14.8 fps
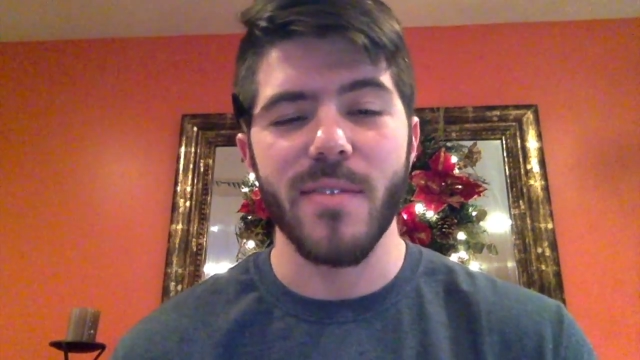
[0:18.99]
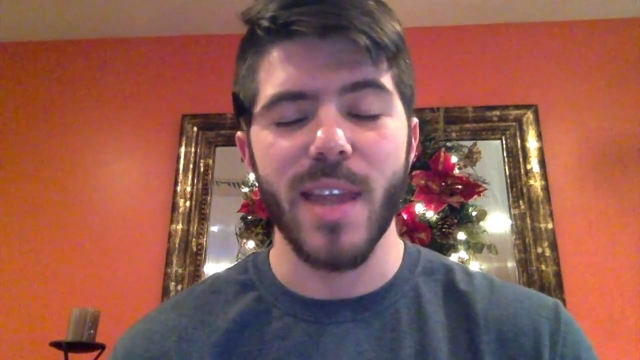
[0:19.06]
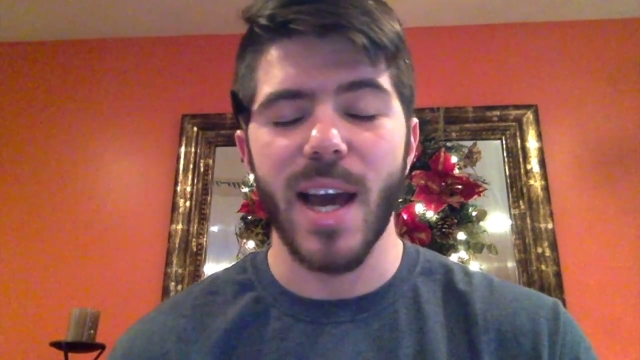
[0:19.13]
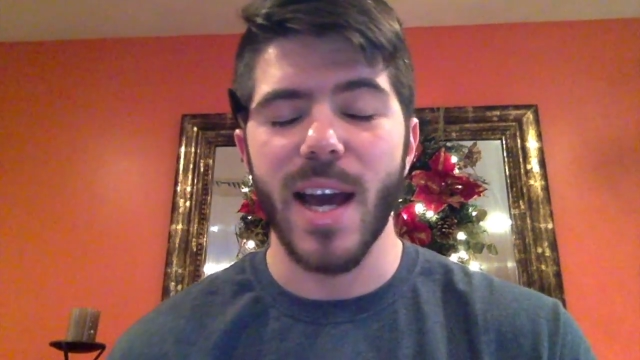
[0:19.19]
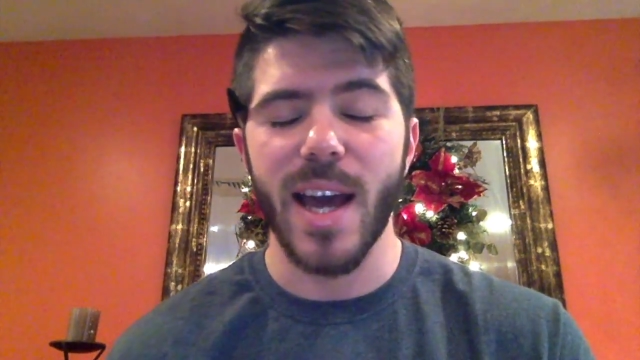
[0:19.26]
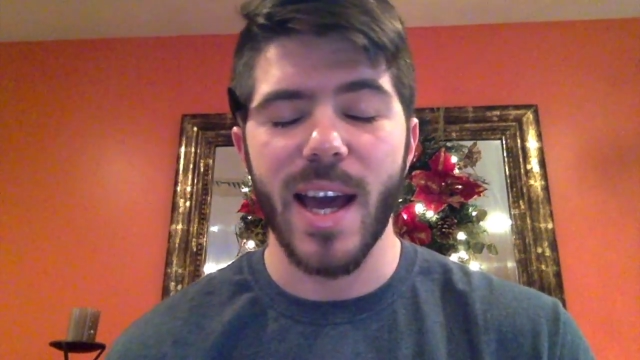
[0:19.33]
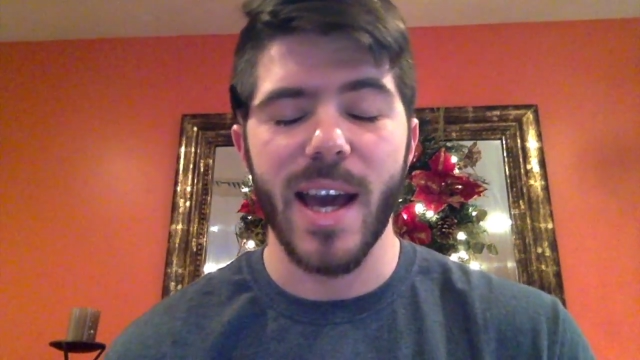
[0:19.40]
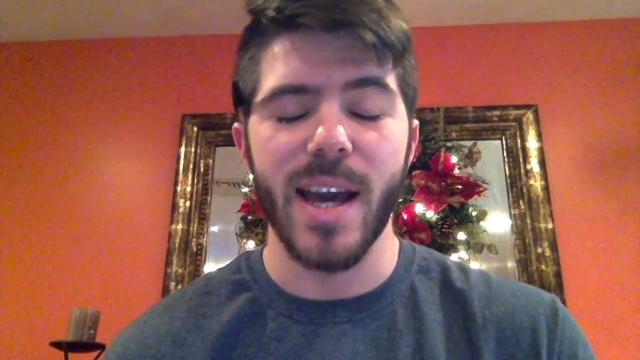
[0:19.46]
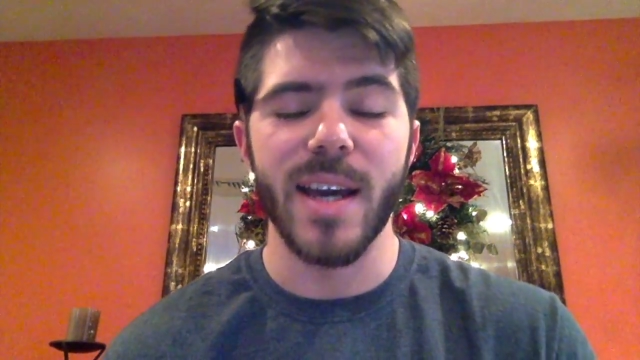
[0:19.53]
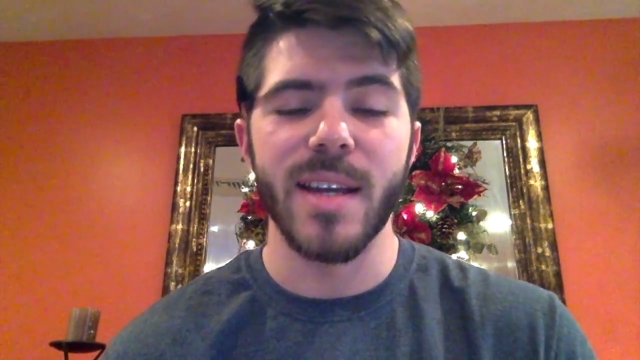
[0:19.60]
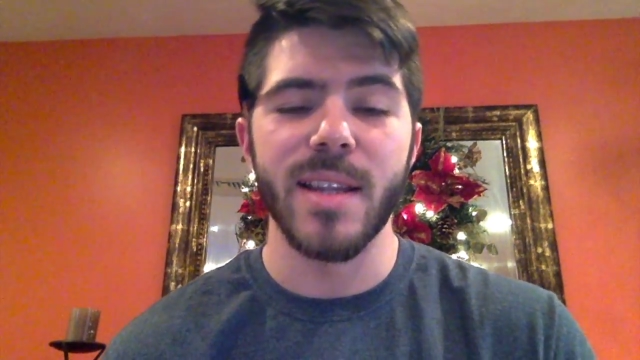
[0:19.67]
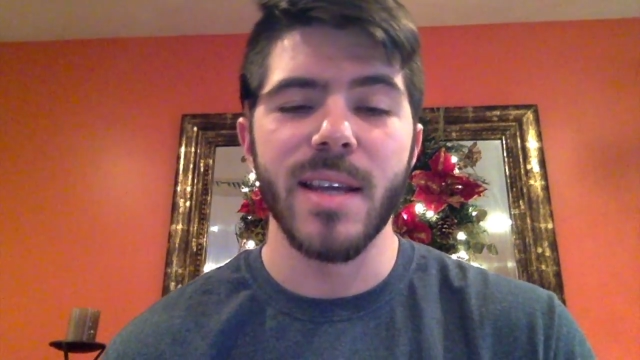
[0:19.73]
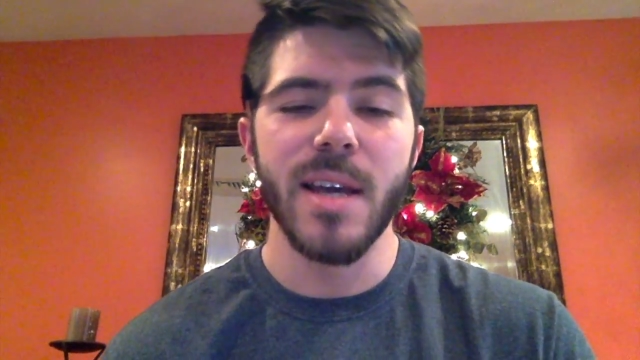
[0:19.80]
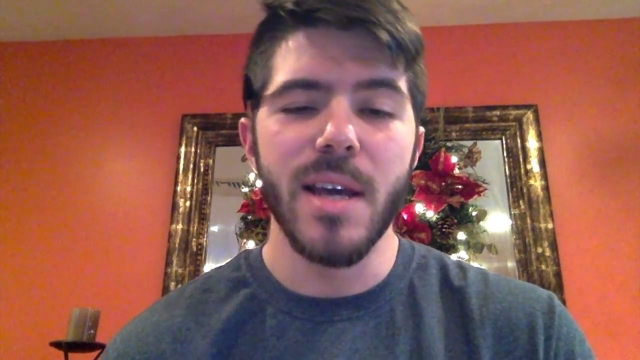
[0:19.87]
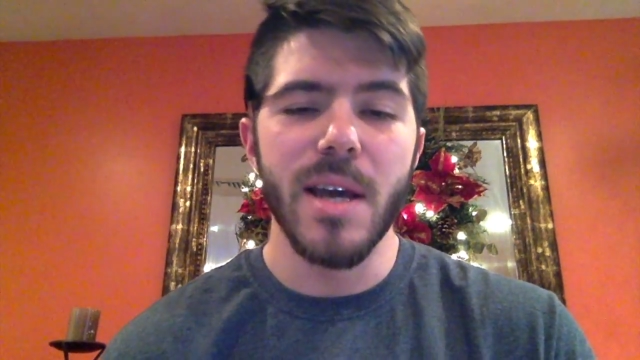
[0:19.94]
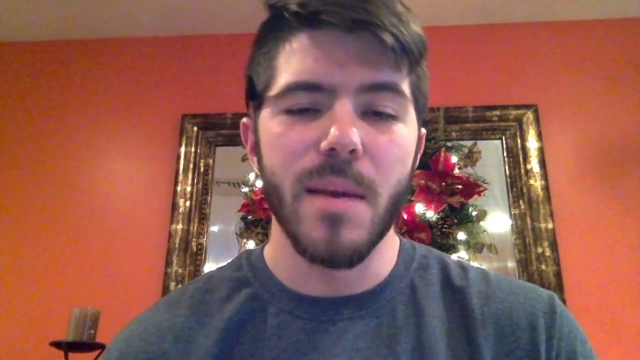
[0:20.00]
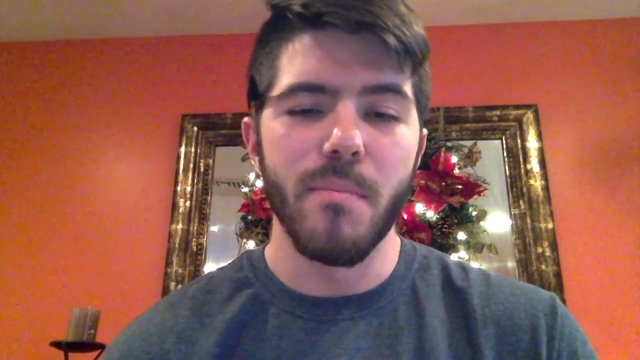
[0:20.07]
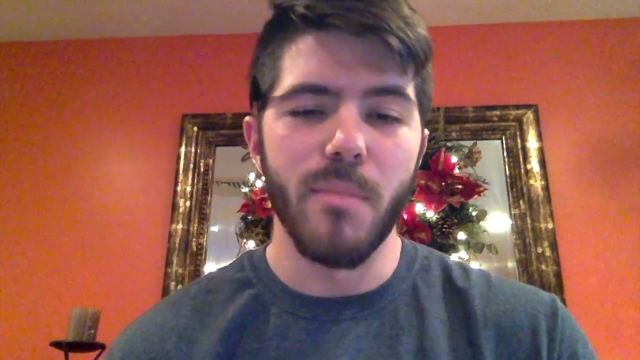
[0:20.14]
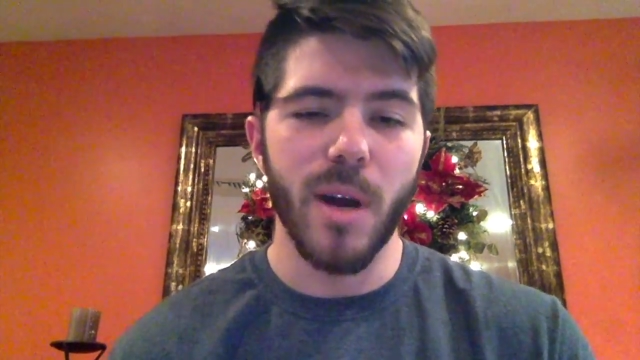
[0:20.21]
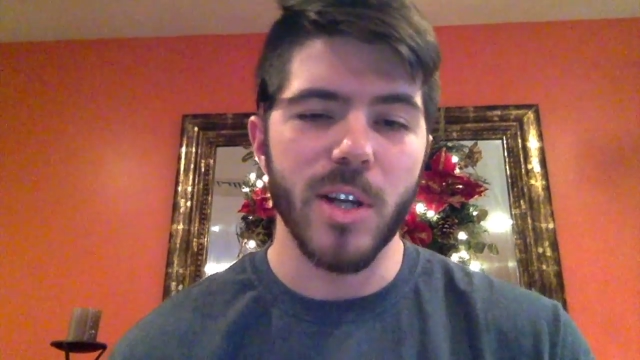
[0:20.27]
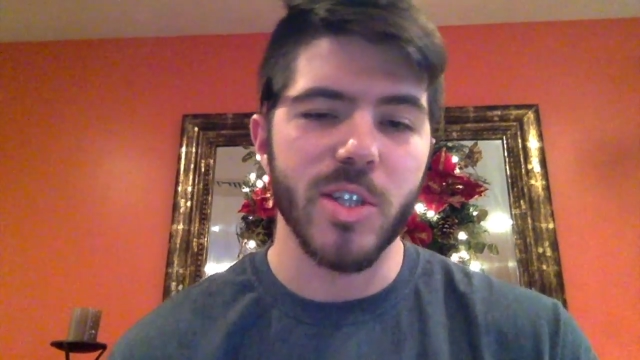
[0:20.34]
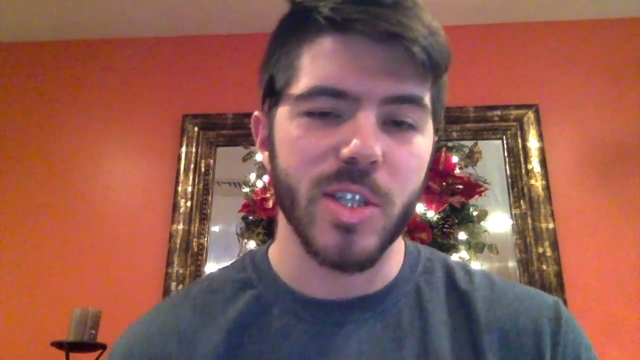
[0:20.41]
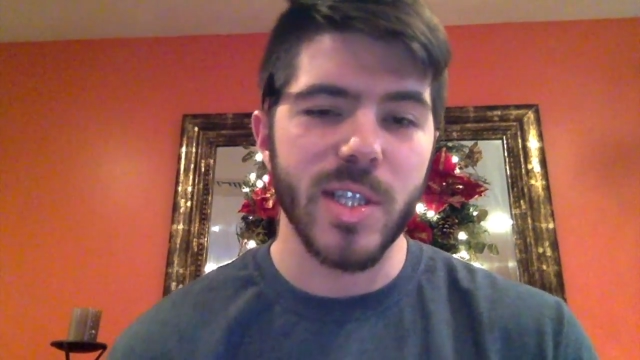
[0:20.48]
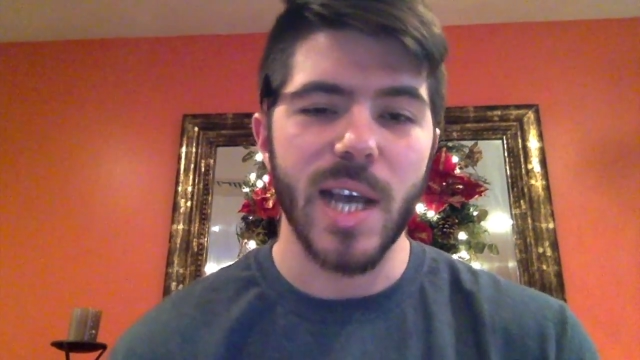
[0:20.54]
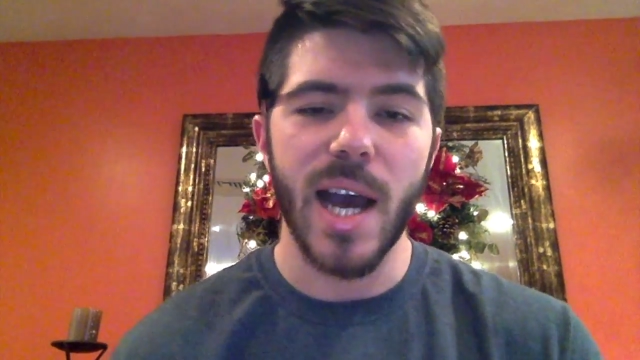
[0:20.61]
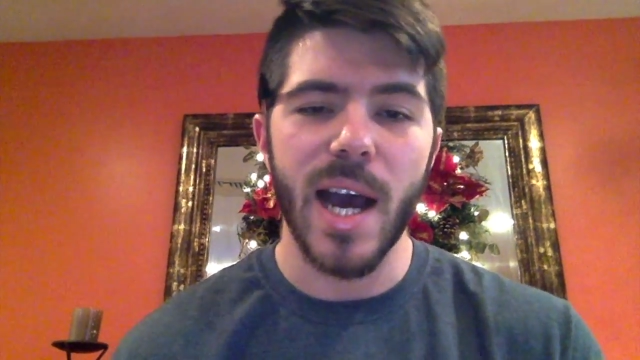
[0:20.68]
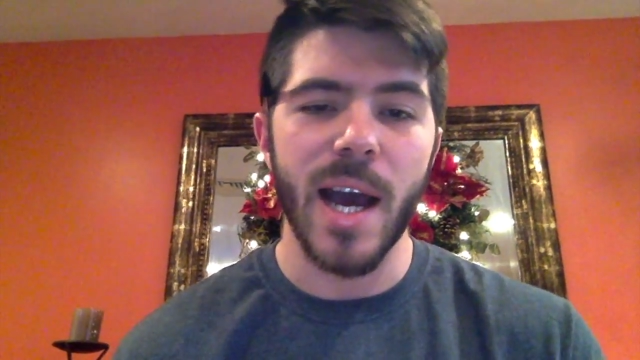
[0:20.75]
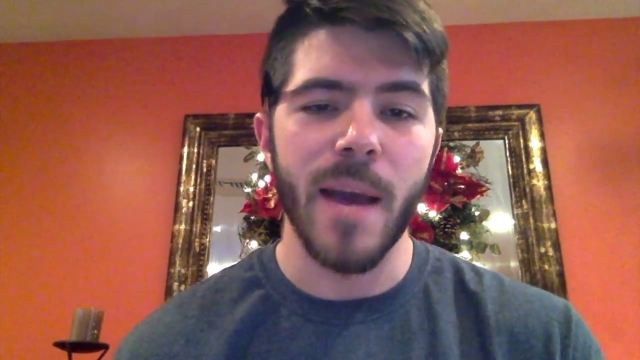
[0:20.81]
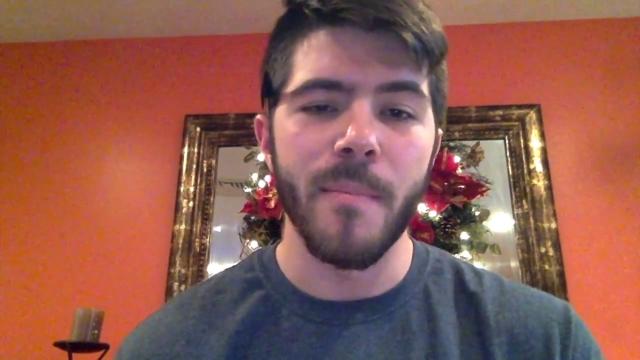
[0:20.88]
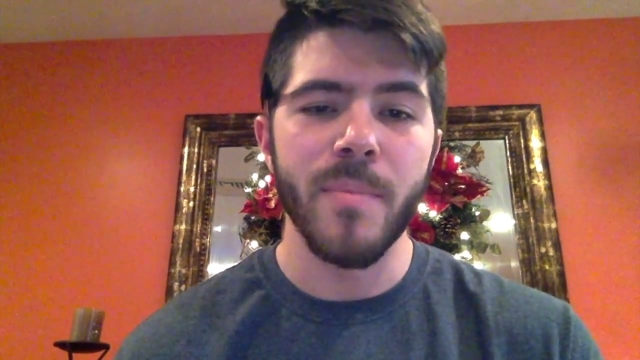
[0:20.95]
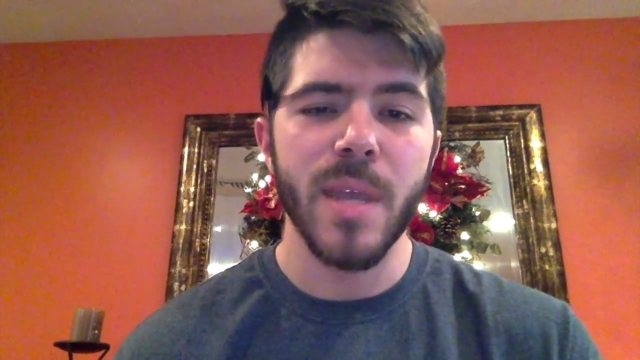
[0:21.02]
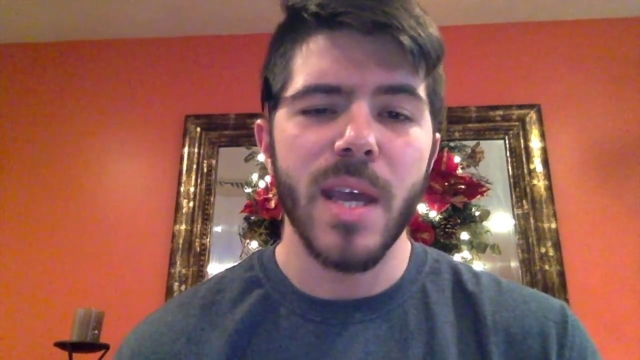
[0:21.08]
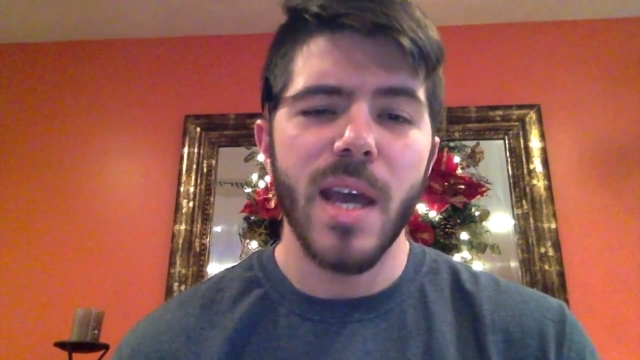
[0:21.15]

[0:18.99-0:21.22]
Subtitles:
not had much time.